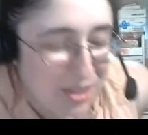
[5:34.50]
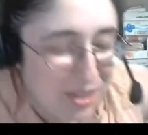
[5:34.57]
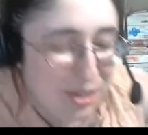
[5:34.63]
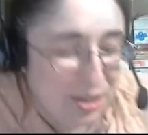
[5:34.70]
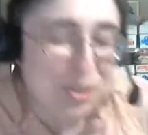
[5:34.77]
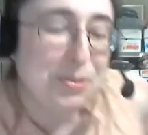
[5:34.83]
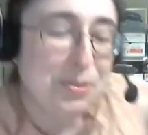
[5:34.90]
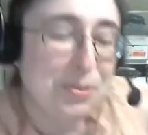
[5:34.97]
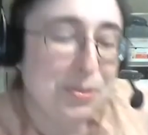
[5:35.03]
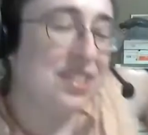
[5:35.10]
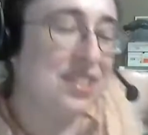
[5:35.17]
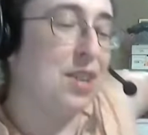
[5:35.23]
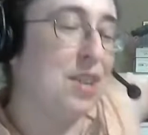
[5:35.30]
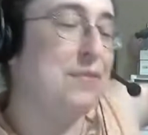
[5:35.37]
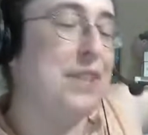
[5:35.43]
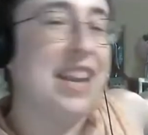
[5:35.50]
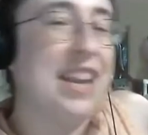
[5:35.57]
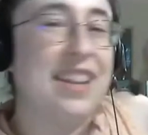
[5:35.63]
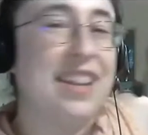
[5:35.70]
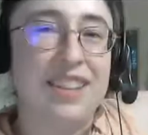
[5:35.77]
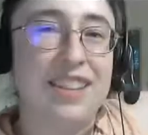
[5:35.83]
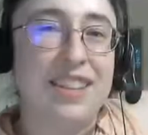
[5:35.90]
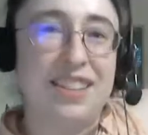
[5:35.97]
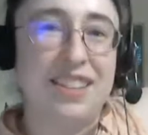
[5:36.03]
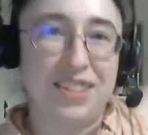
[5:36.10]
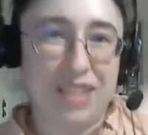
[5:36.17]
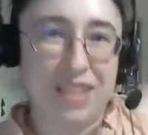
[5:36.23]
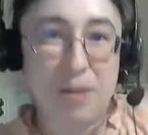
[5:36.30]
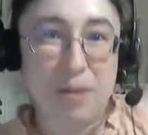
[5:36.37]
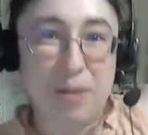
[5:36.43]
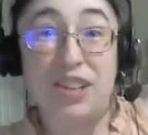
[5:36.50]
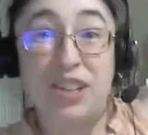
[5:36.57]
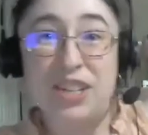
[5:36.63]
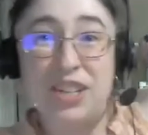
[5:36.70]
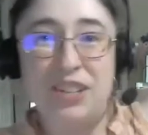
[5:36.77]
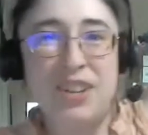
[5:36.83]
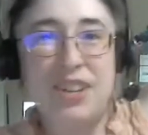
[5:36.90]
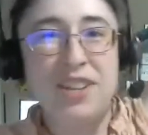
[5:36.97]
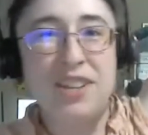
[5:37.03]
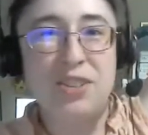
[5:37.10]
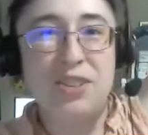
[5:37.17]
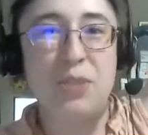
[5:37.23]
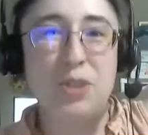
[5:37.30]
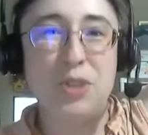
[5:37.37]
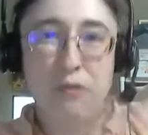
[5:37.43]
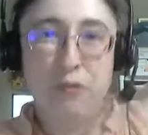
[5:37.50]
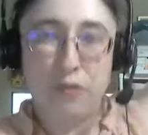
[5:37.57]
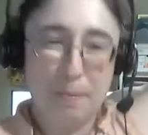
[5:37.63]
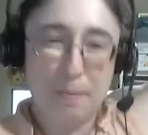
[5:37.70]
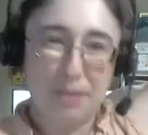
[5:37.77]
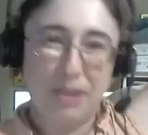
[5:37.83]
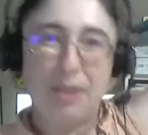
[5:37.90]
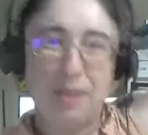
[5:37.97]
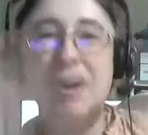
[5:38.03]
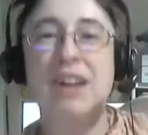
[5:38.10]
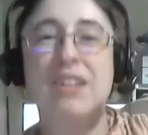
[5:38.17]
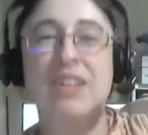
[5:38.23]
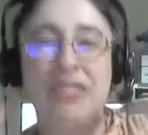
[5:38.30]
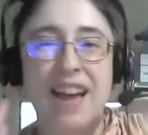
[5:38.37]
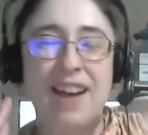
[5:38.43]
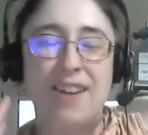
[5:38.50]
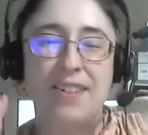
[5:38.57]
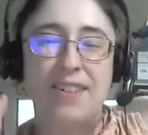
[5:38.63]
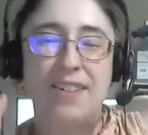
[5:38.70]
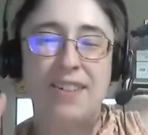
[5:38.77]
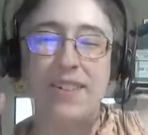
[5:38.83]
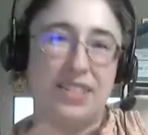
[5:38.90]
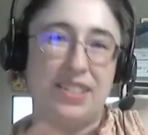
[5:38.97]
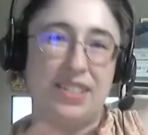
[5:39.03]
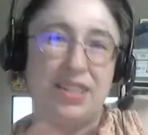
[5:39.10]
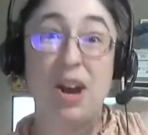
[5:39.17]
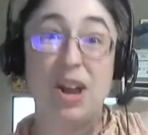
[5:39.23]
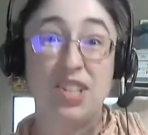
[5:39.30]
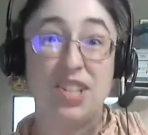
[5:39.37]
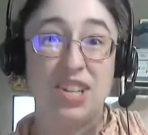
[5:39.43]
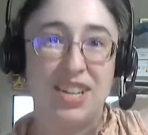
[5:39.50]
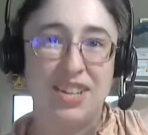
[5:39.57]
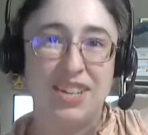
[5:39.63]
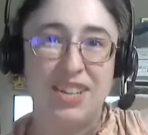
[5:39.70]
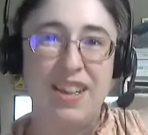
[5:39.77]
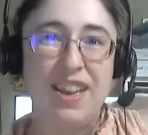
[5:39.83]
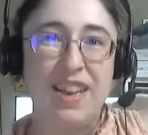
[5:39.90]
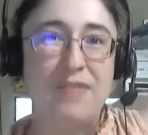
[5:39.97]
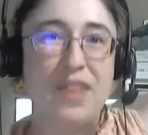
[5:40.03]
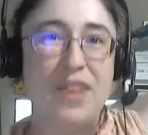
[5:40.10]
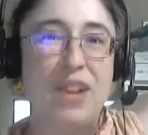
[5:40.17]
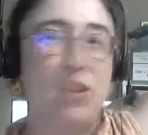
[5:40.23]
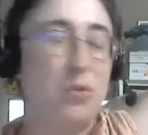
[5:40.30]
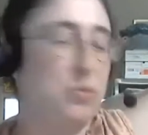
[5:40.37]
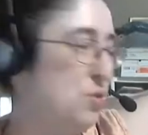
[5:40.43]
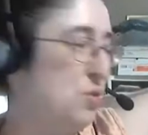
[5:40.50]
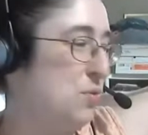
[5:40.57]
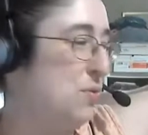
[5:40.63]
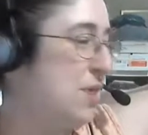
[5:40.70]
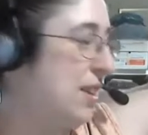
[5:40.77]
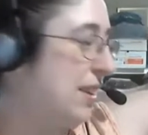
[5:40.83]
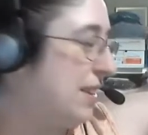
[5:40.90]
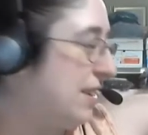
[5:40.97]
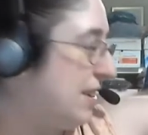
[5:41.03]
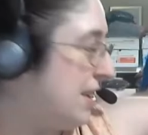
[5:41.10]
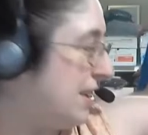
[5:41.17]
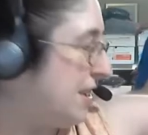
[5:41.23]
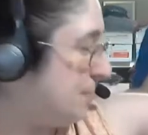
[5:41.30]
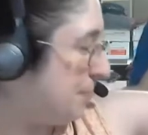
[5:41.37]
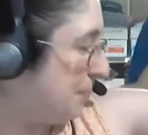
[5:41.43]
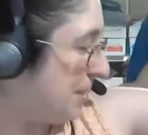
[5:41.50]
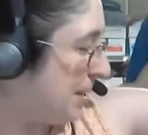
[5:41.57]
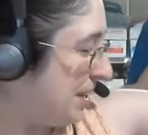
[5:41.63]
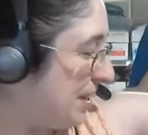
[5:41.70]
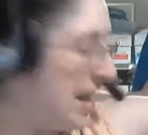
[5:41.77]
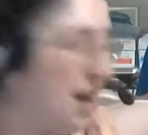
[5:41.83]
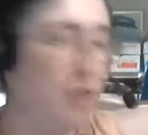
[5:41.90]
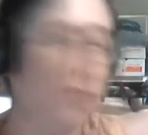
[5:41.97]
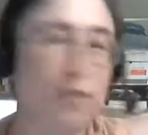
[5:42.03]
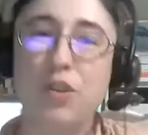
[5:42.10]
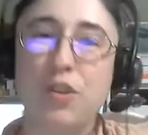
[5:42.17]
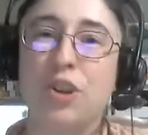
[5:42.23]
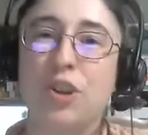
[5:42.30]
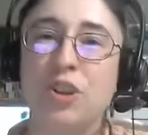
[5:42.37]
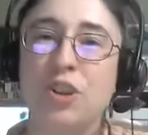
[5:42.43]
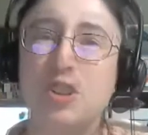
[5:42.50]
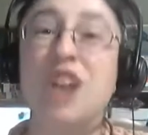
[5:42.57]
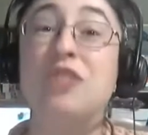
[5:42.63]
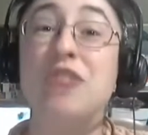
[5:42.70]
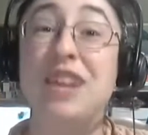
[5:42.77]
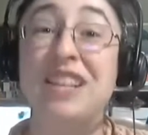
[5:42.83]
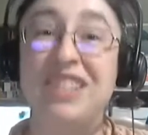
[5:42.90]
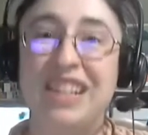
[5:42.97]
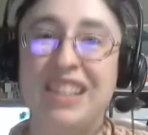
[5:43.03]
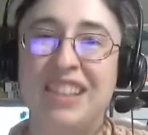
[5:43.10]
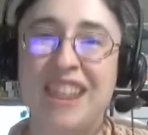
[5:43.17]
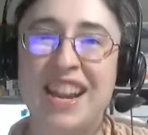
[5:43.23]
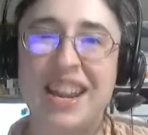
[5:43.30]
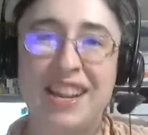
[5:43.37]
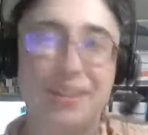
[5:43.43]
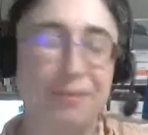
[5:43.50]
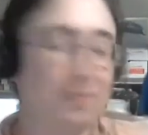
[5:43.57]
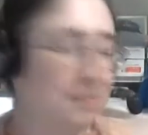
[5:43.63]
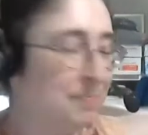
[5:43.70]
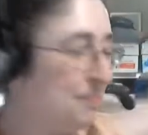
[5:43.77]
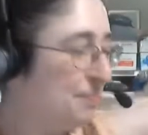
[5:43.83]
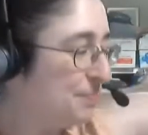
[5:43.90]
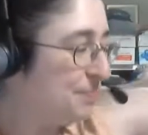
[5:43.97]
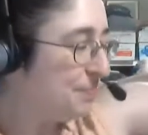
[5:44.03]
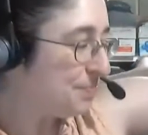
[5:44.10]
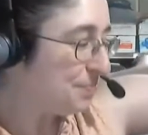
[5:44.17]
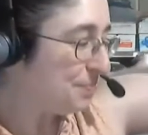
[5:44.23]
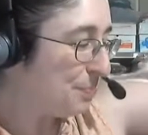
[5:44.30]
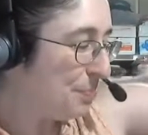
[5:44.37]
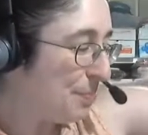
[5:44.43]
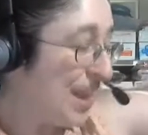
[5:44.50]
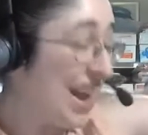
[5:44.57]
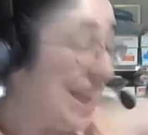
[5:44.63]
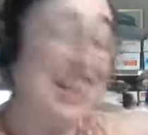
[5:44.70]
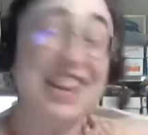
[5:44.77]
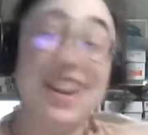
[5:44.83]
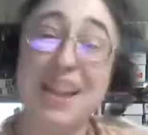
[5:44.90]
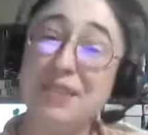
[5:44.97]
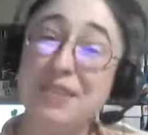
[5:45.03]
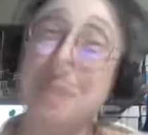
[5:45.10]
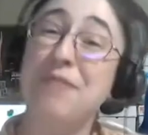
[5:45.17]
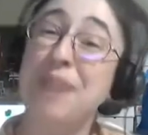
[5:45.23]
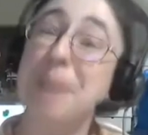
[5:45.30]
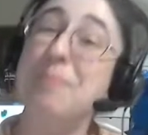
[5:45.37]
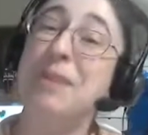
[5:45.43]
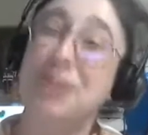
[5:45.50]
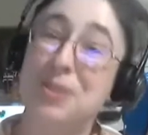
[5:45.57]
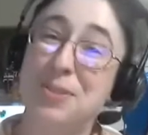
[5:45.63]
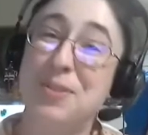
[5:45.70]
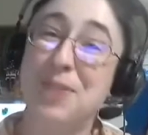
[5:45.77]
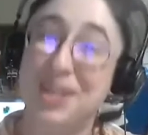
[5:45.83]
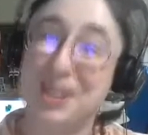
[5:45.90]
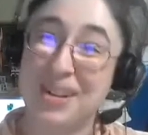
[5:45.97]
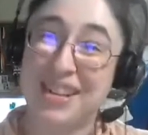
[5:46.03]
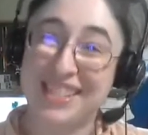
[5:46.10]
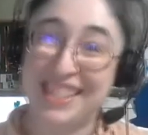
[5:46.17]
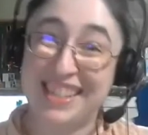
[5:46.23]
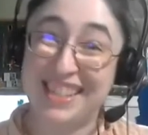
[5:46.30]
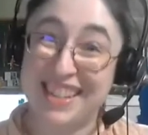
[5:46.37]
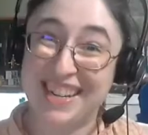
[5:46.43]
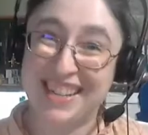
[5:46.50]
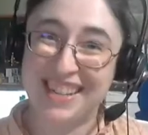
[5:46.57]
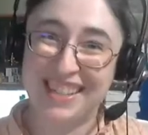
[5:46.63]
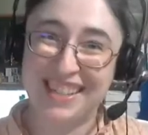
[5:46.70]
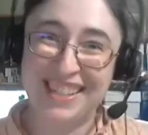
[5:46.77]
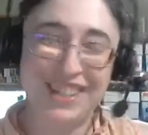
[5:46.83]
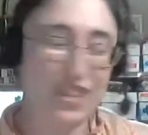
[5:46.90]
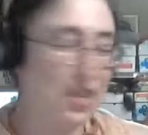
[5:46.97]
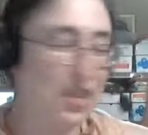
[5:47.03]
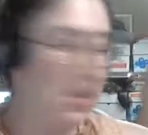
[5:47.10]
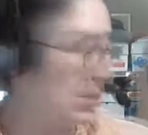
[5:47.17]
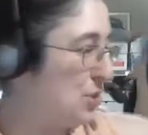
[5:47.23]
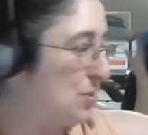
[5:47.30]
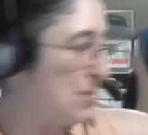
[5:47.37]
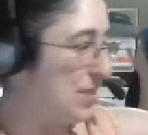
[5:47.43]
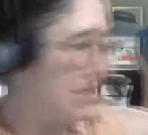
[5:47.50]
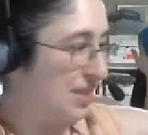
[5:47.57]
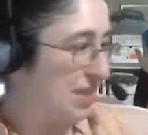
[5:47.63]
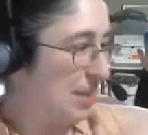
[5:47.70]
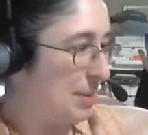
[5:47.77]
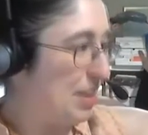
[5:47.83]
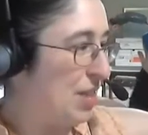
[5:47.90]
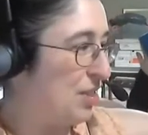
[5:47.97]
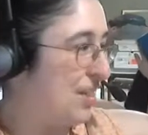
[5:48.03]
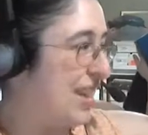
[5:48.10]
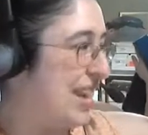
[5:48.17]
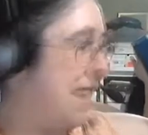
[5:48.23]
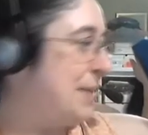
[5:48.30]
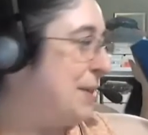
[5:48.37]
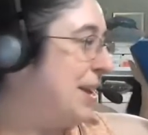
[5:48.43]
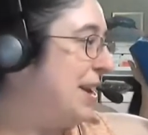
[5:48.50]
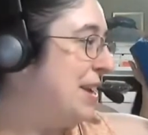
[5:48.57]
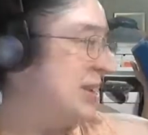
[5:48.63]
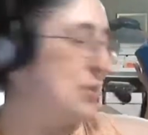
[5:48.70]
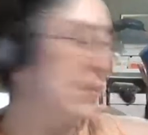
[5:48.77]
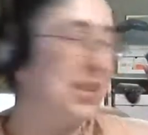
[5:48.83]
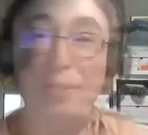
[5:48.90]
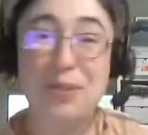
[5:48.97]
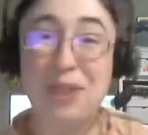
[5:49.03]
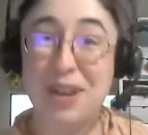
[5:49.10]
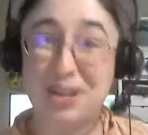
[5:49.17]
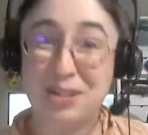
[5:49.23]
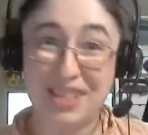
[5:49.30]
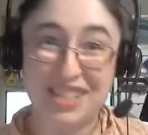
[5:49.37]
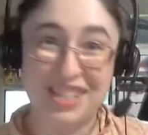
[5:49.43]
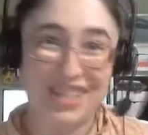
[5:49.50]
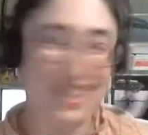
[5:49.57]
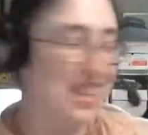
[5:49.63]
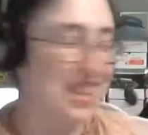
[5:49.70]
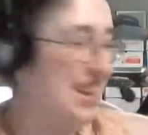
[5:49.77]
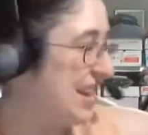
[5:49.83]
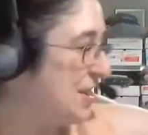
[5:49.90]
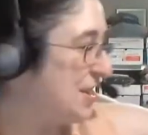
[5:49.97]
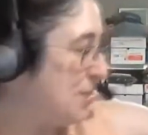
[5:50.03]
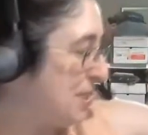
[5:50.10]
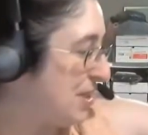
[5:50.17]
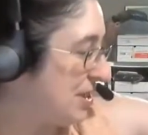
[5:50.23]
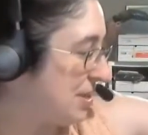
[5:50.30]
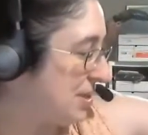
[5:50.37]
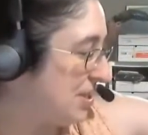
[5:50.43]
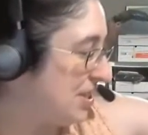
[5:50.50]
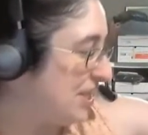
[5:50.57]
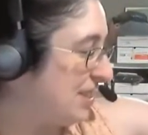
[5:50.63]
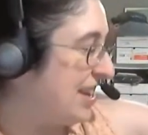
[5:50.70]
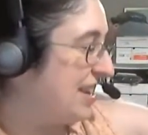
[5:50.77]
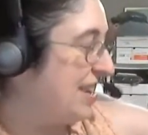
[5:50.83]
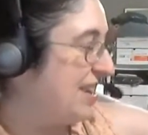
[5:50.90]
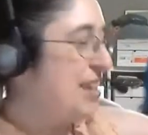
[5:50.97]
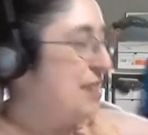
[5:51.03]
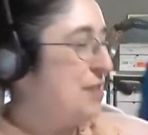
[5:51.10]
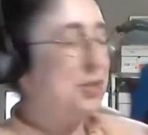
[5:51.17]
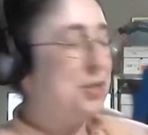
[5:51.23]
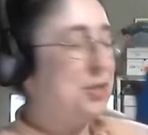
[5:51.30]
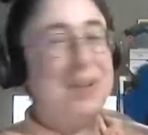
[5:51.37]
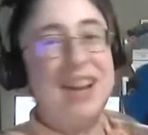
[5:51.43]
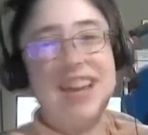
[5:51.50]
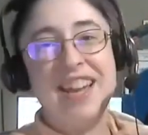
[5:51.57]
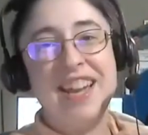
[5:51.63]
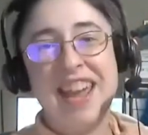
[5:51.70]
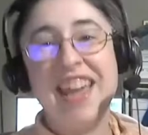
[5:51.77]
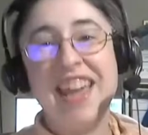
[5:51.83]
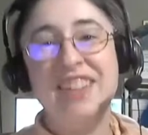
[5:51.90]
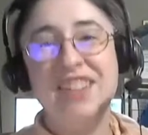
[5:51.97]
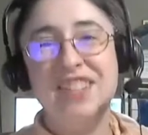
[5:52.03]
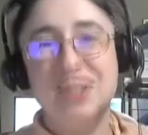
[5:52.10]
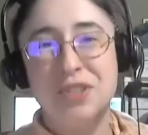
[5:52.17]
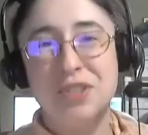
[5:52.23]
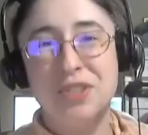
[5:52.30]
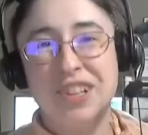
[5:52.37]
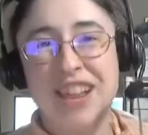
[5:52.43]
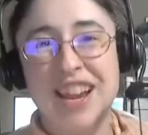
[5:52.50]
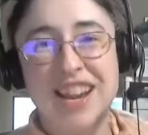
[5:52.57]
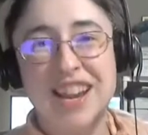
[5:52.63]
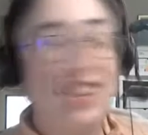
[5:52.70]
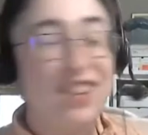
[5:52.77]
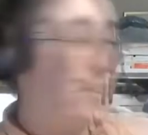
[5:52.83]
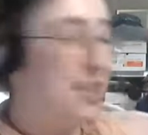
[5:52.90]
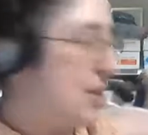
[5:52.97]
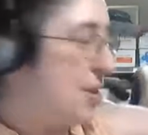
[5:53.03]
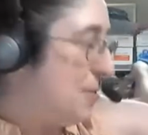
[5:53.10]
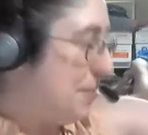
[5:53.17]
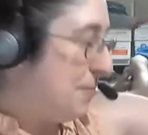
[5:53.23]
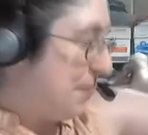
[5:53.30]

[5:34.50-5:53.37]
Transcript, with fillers: to self-line it in the same color so that when you flip the lapels out, it's the same color. They don't account for contrasting lining. I didn't have enough fabric to do contrasting lining. Oh, well. Same color lining. Same color. I had to do contrasting. Yeah, I had to do contrasting lining, which meant I had to hand stitch the lining into the coat.